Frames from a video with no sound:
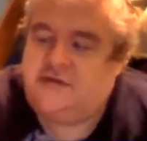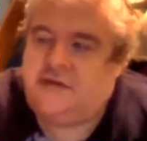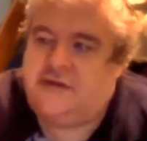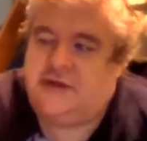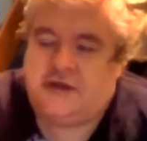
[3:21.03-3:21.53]

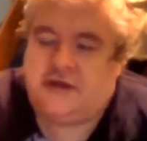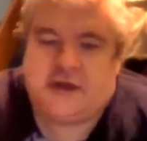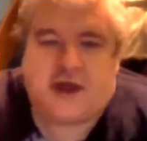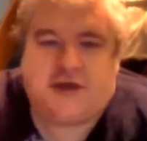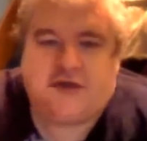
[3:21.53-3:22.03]

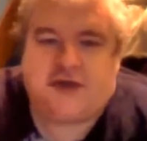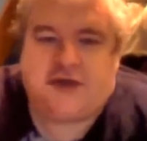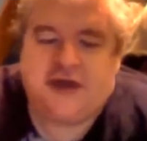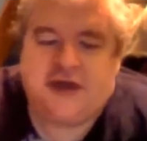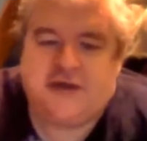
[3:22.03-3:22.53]
nacho
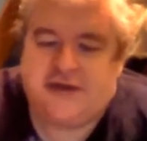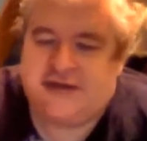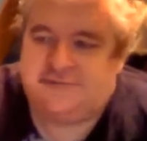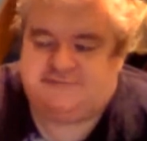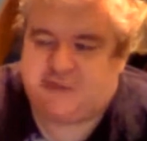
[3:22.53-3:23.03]
cheese, and
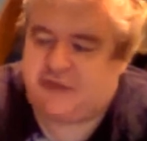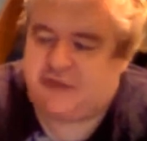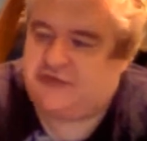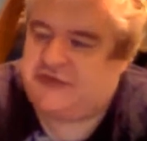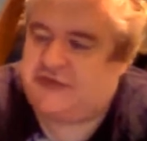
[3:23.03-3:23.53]
then it
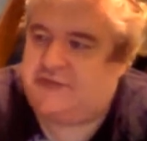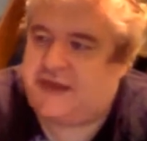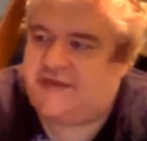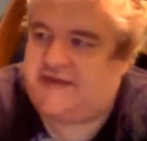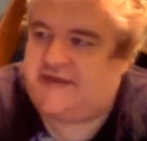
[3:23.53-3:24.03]
was so
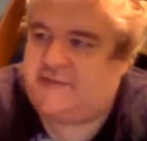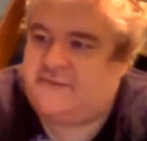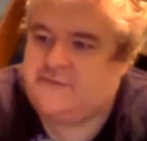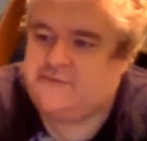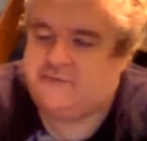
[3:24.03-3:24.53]
messy.
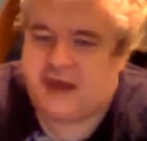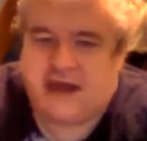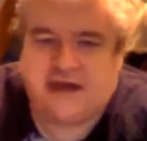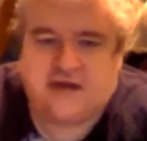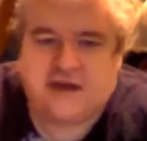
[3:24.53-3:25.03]
The
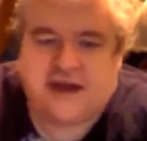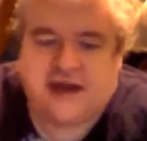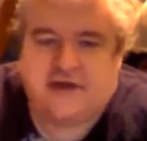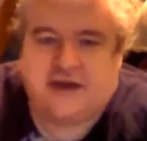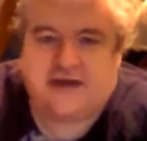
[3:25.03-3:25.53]
egg slid
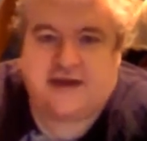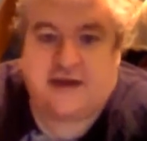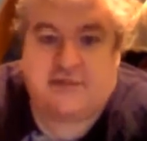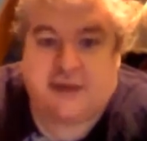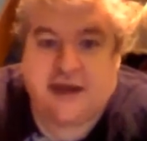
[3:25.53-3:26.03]
out, and then
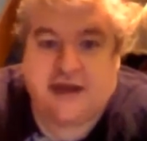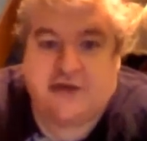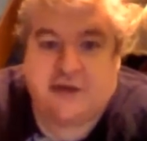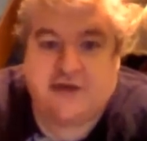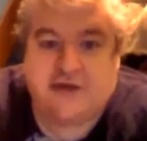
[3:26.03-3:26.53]
the
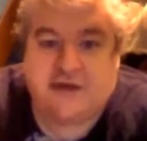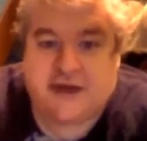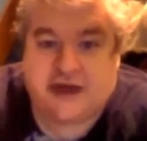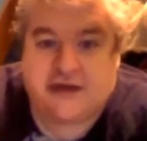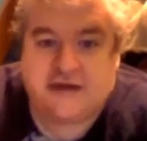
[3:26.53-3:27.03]
bacon wasn't
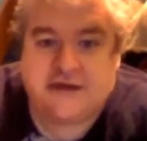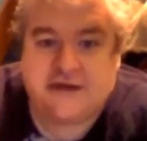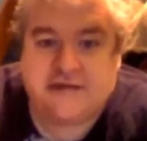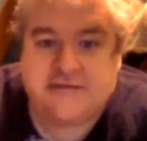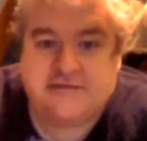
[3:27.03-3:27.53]
done.
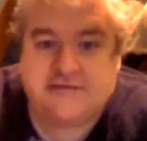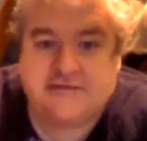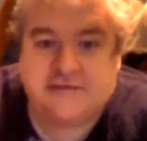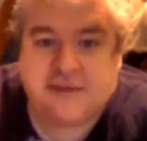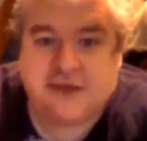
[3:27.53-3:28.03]

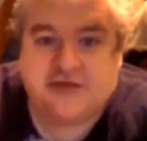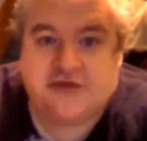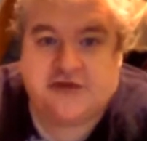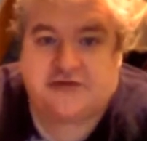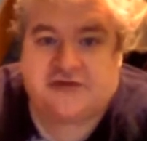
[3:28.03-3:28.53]
It was
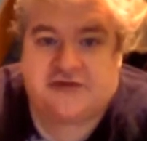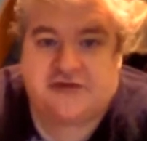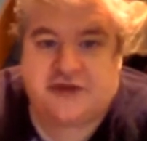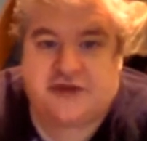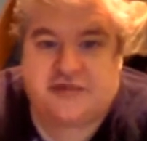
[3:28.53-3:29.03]
all
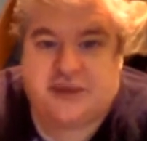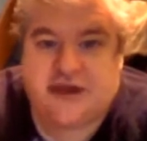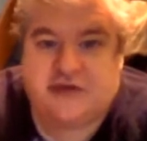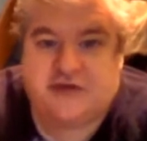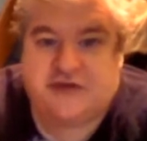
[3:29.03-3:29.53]
uh,
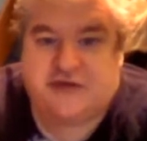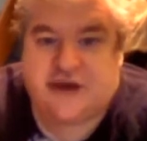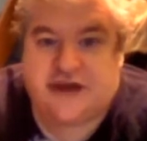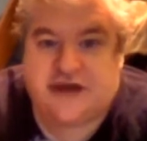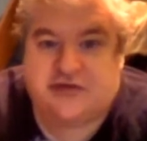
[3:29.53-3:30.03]
bacon was
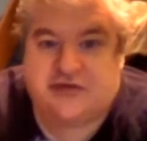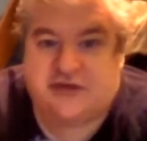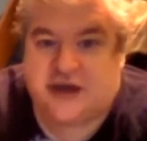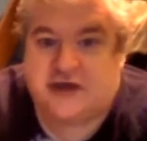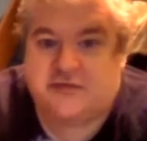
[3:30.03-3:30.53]
stringy. It was
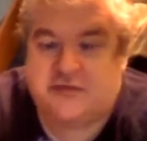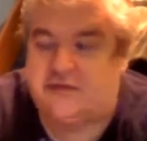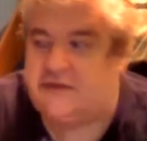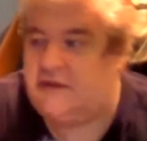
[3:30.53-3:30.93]
terrible.